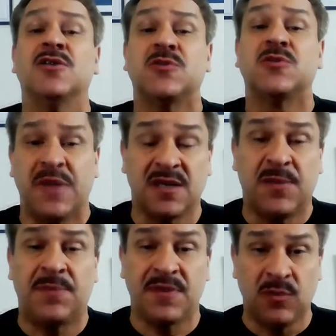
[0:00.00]
speaking to
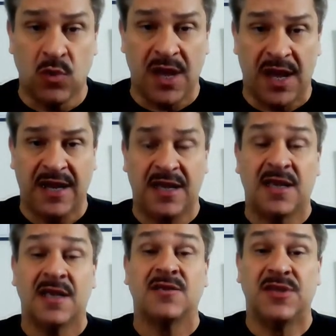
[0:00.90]
people in a way
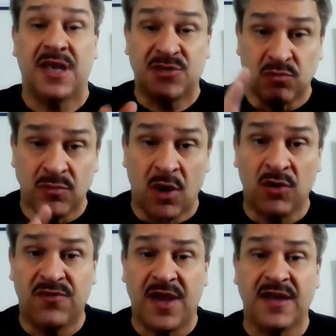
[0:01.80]
that you
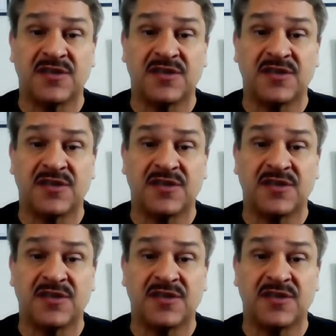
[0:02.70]
motivate,